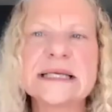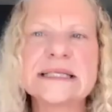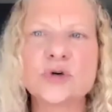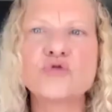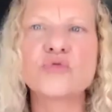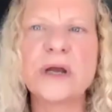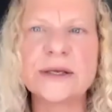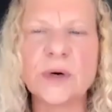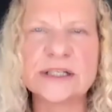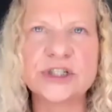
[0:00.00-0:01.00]
a great
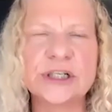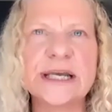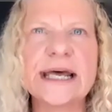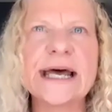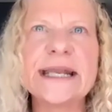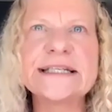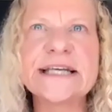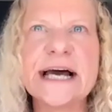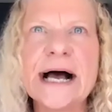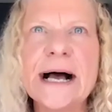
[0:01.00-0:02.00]
question. And
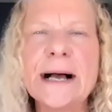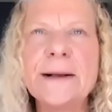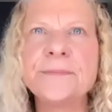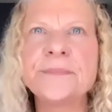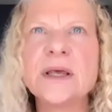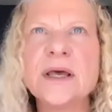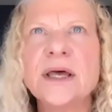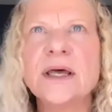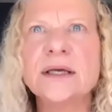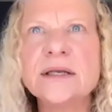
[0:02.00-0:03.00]

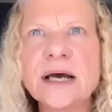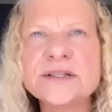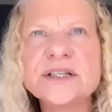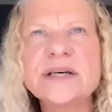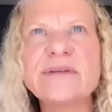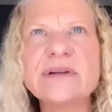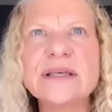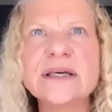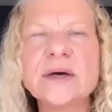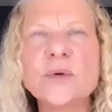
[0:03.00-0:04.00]
not to give
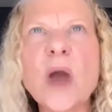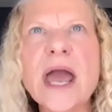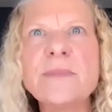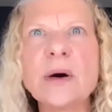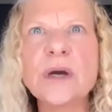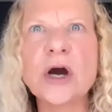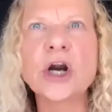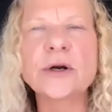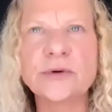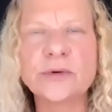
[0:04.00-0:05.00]
everything away, but we
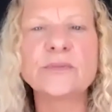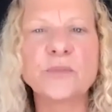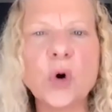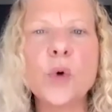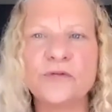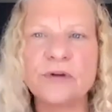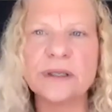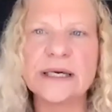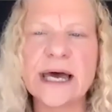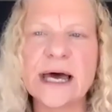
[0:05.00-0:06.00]
are
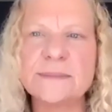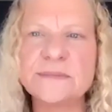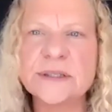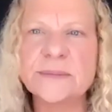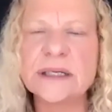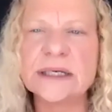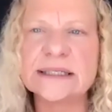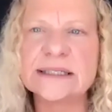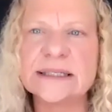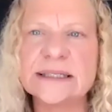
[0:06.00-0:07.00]
hopefully submitting a
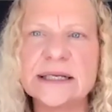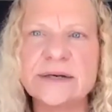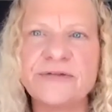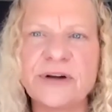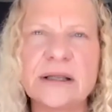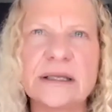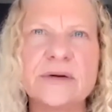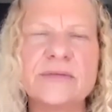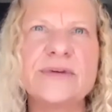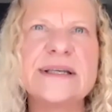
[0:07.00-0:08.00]
study fairly
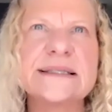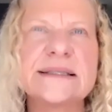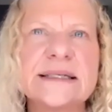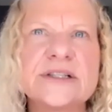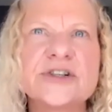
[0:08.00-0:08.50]
recently